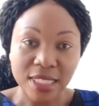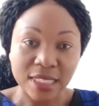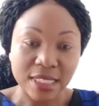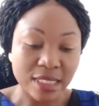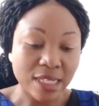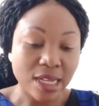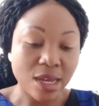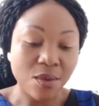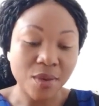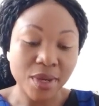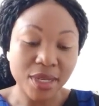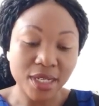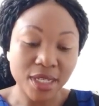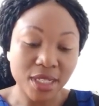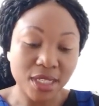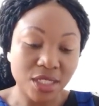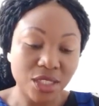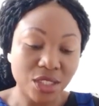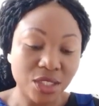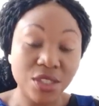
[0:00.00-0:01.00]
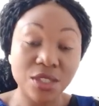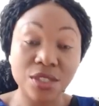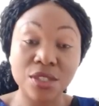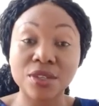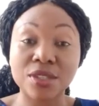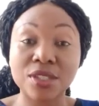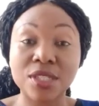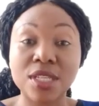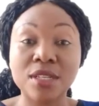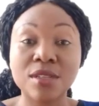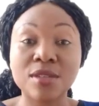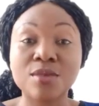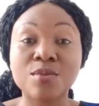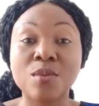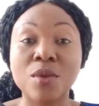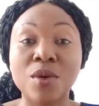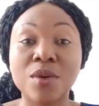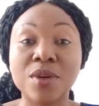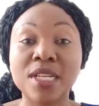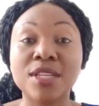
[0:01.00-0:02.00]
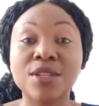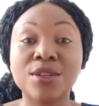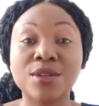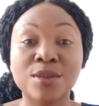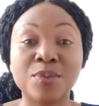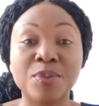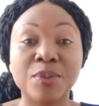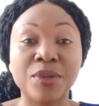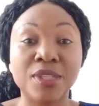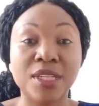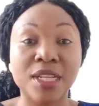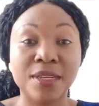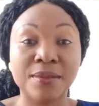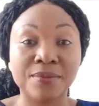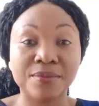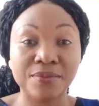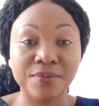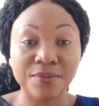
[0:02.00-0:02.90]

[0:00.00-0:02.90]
The time when Jesus, they small, when they just born,